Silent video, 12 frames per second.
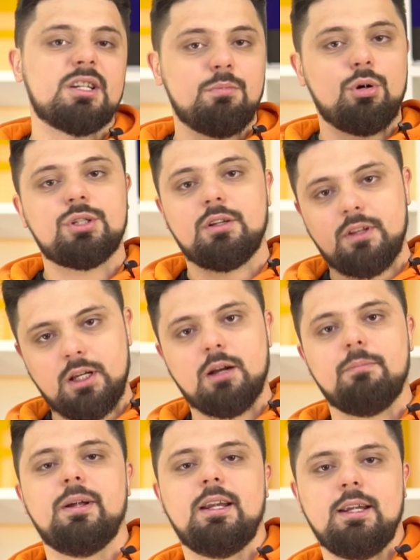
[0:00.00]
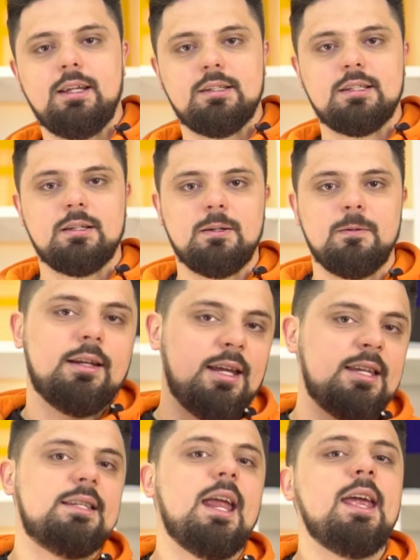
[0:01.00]
most of the company needs.
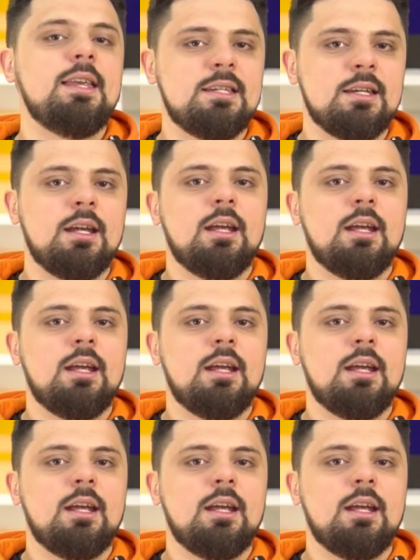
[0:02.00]
These days,